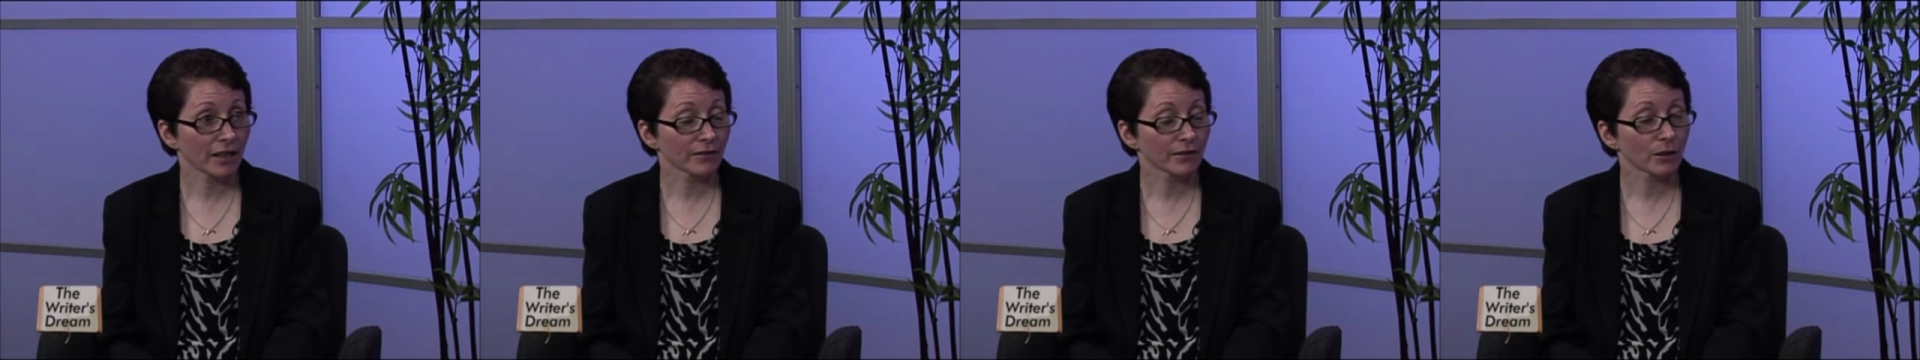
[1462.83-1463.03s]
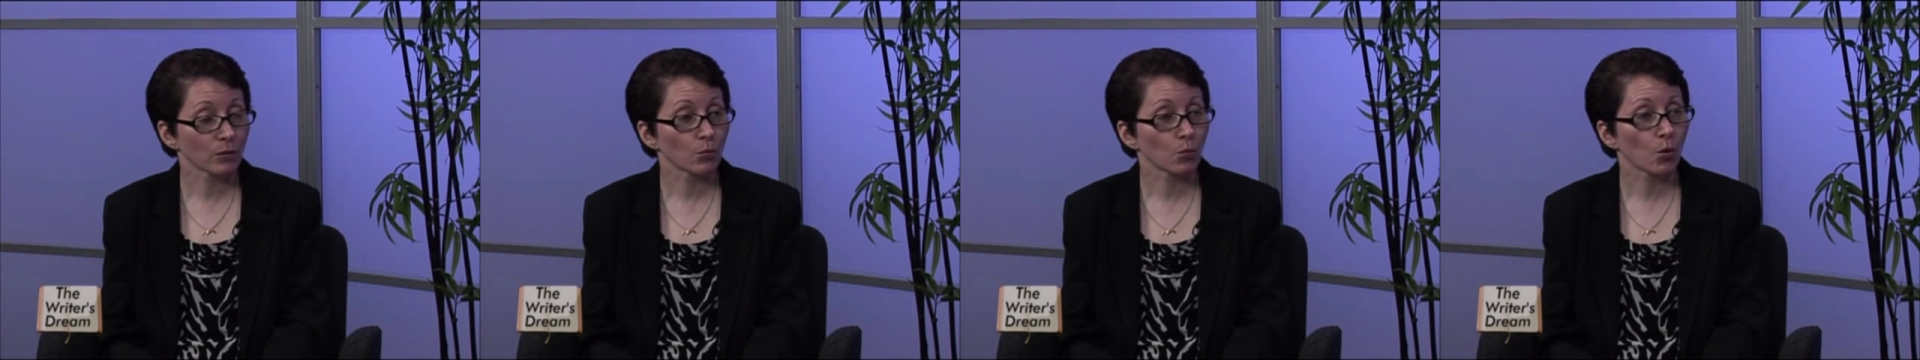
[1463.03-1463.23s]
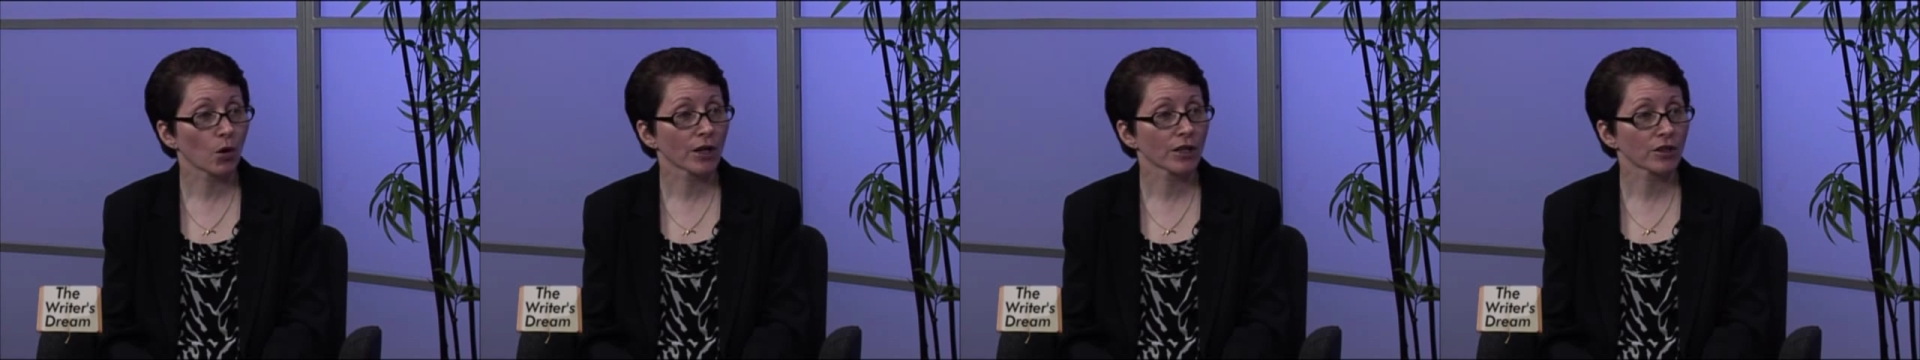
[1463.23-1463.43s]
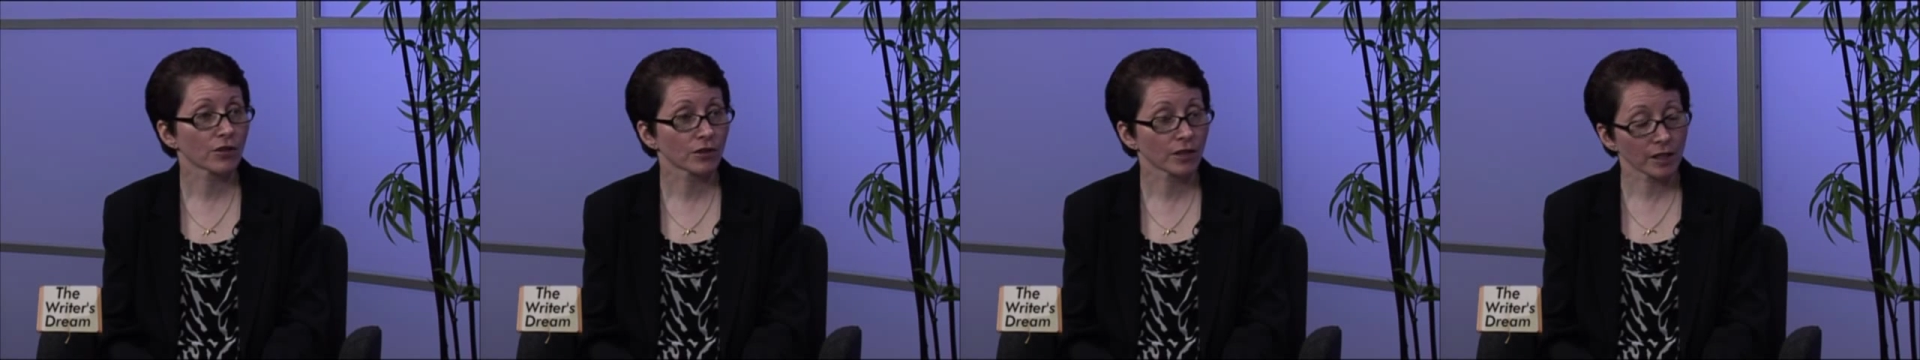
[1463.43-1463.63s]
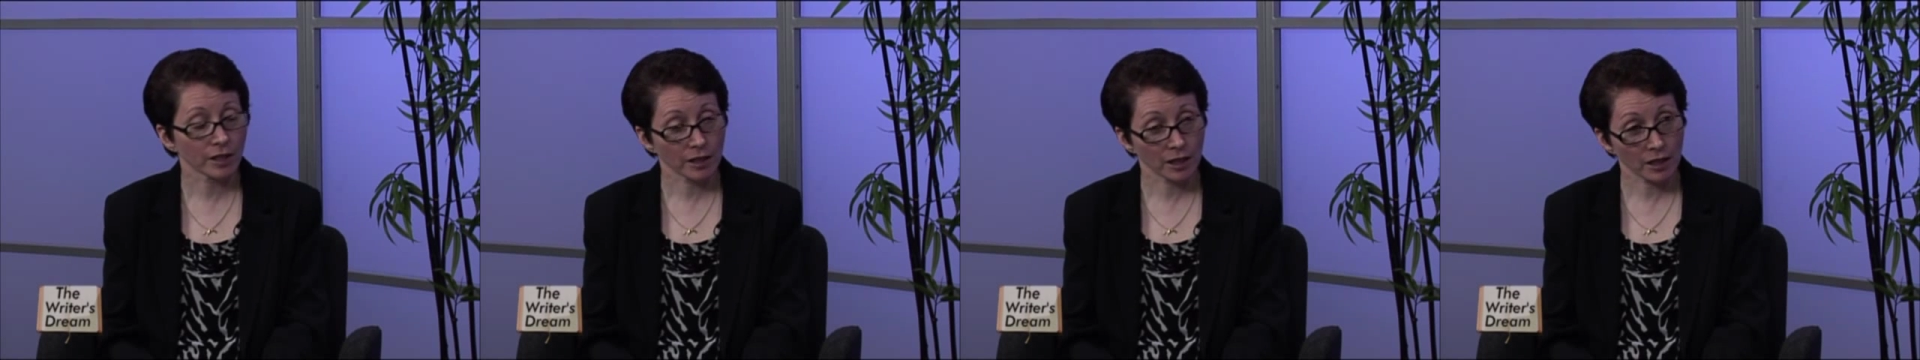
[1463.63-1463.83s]
and why they're
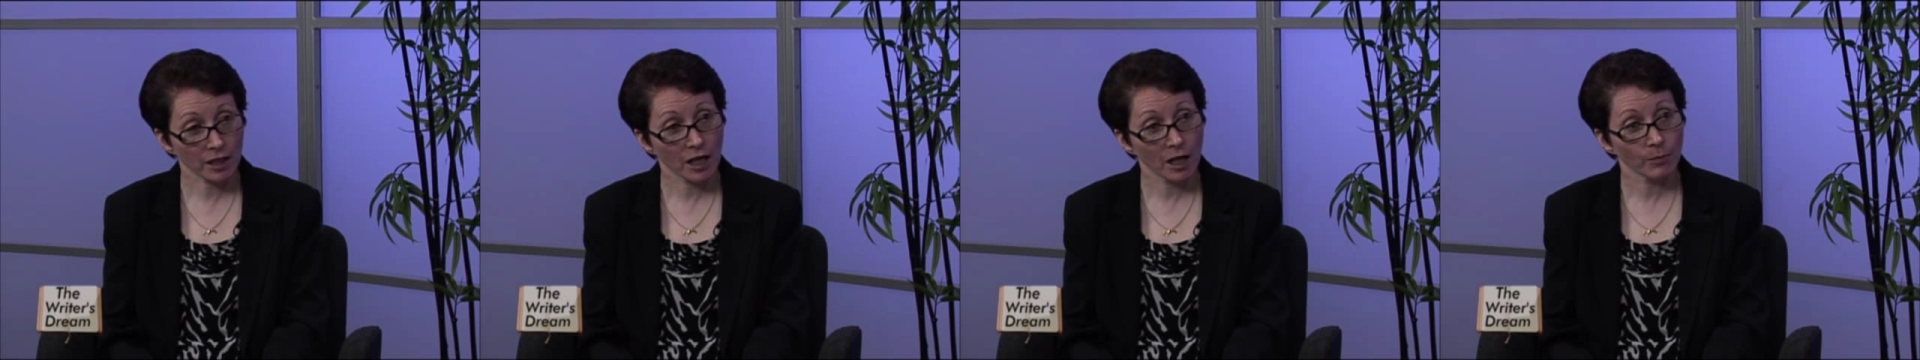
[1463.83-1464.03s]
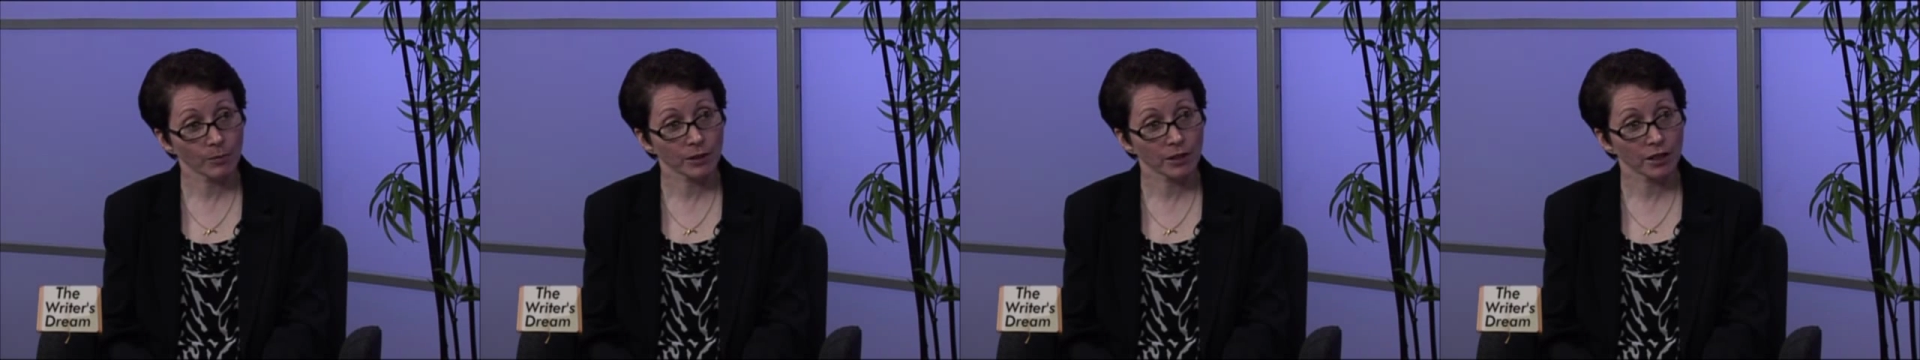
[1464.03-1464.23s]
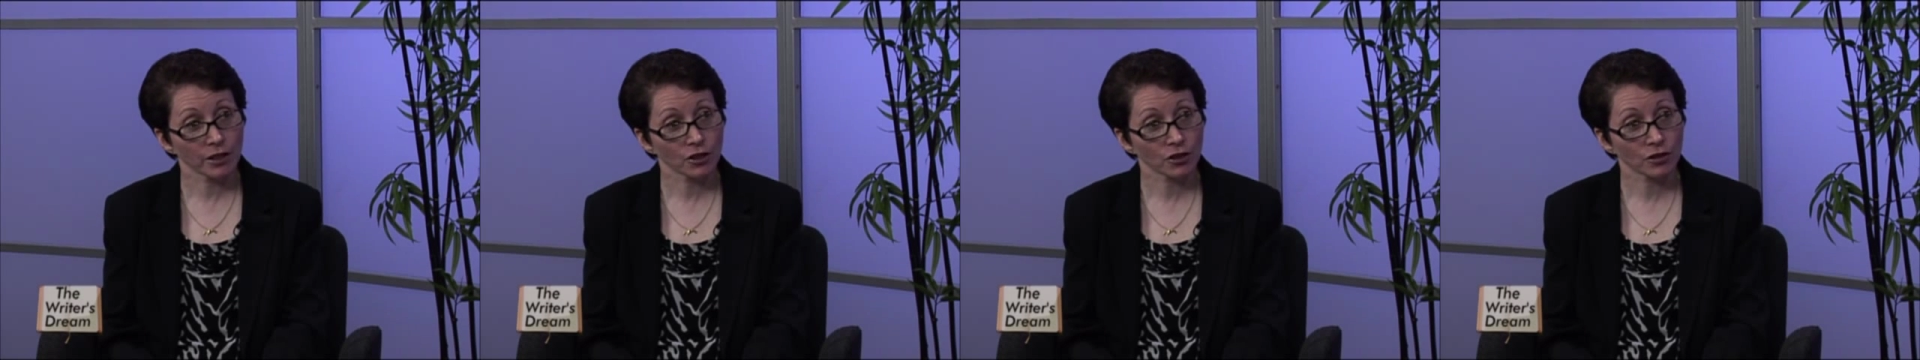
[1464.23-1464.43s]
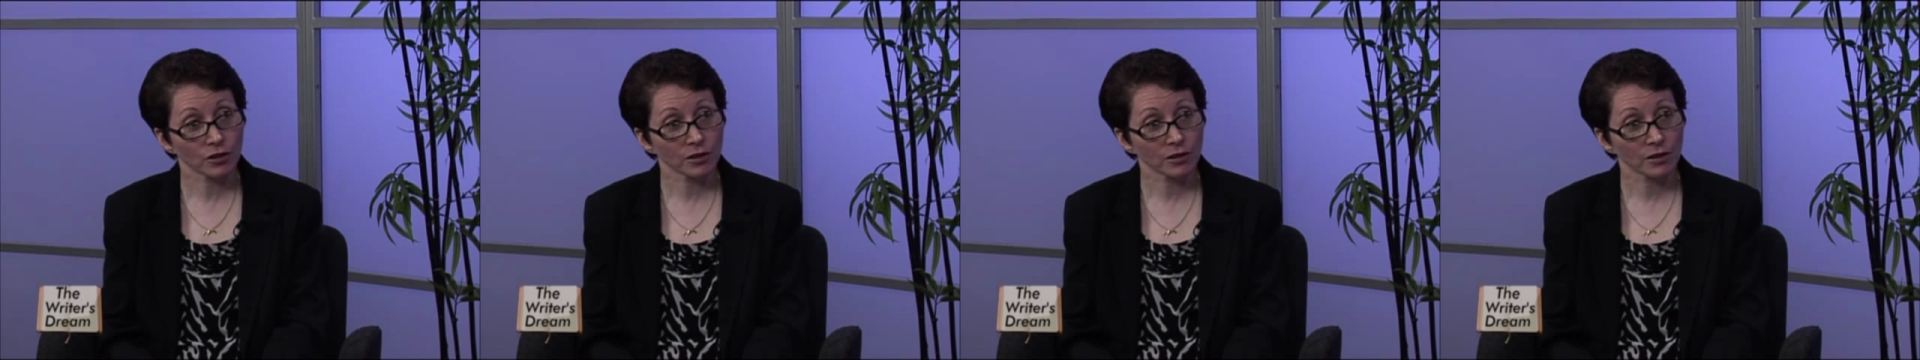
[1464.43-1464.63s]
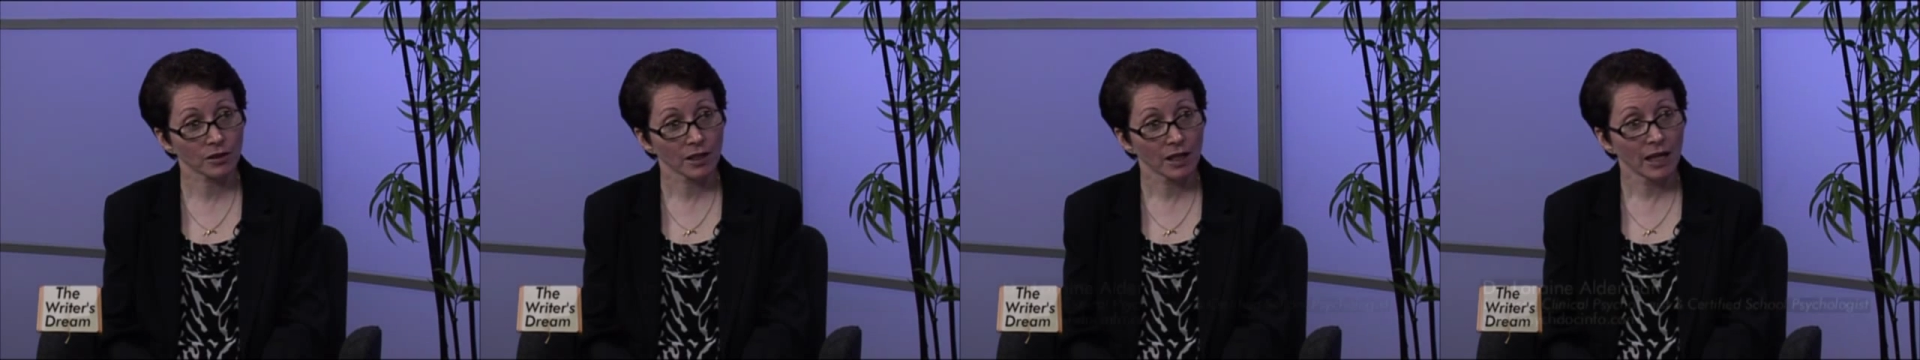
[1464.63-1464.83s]
getting
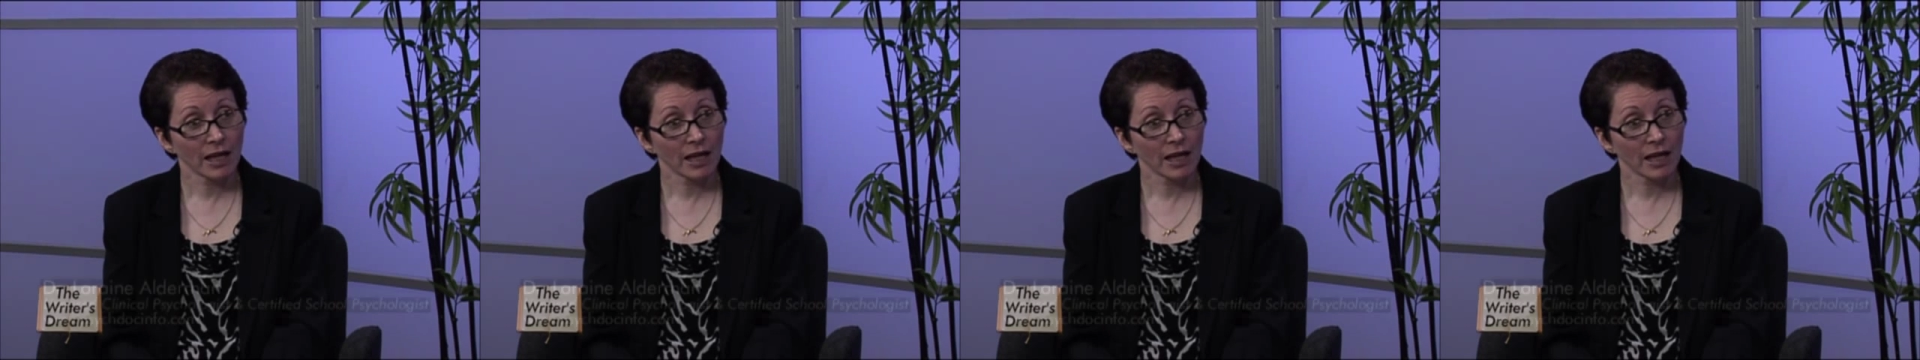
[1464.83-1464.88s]
accommodations.